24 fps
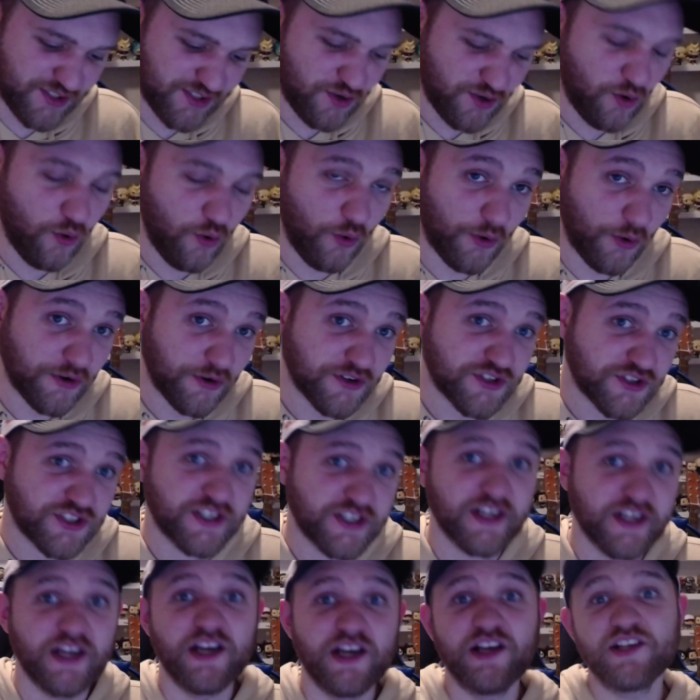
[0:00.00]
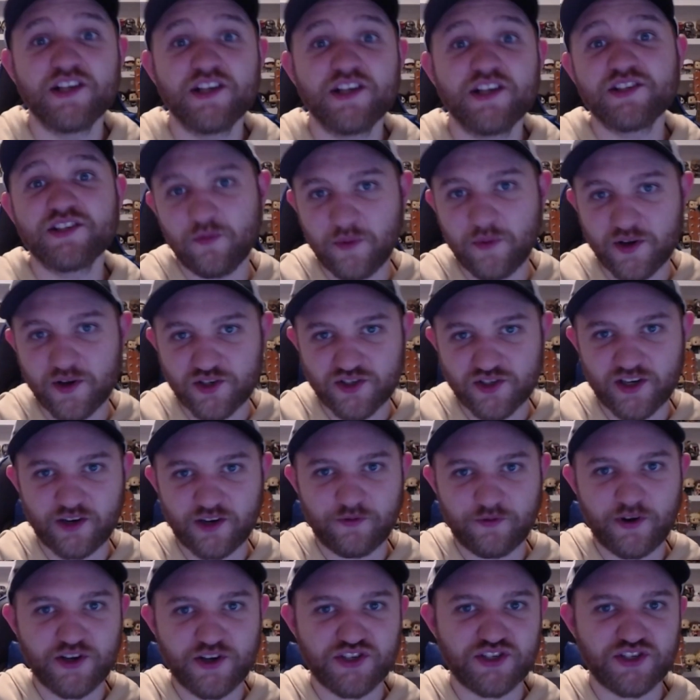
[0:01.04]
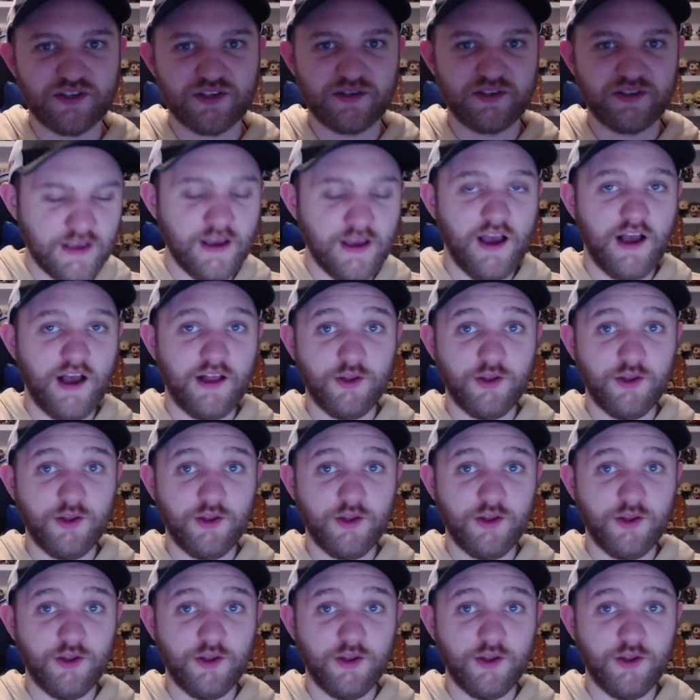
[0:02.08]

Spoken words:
torch so much generation.